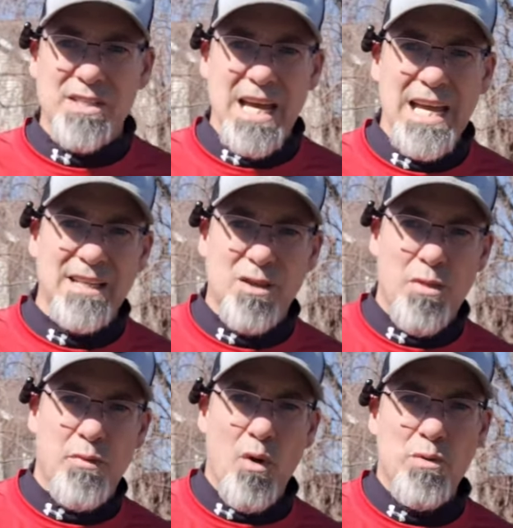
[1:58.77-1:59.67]
it take to
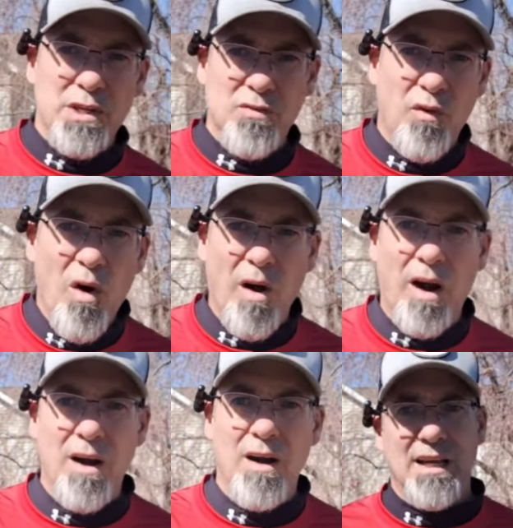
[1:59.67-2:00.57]
throw this
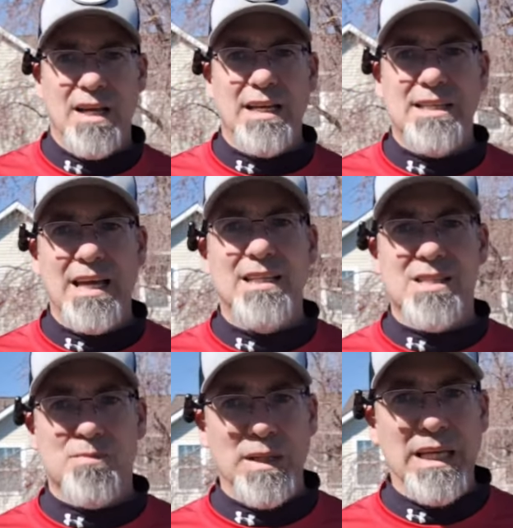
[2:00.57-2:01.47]
far? It takes
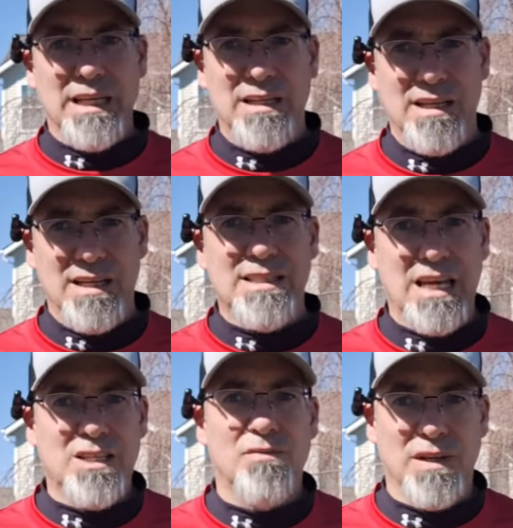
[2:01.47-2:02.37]
speed. It
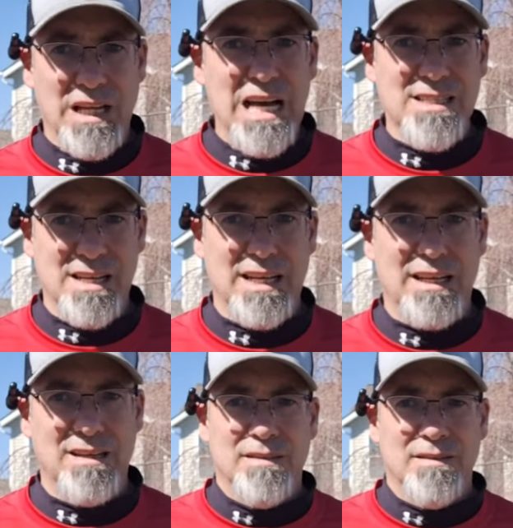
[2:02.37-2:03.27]
takes velocity,
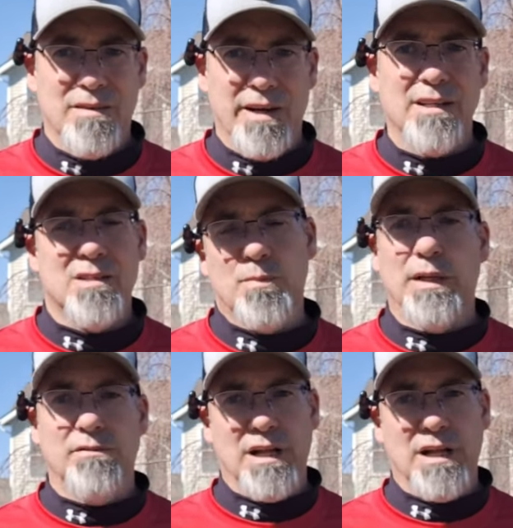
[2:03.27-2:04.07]
right? Speed,